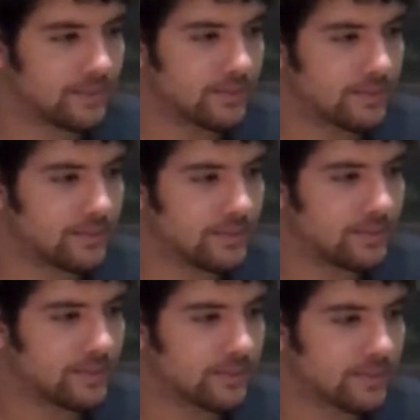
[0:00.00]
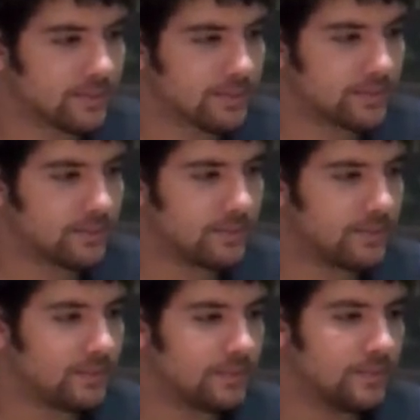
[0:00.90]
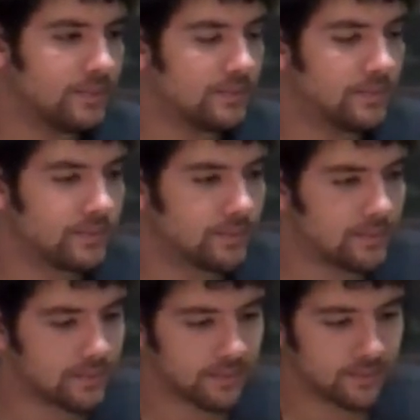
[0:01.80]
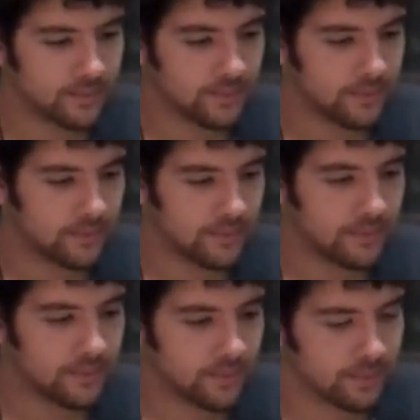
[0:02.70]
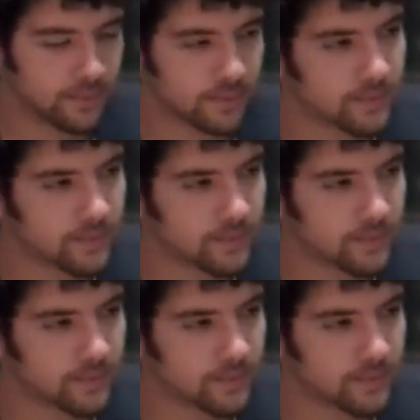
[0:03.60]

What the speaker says: (silent)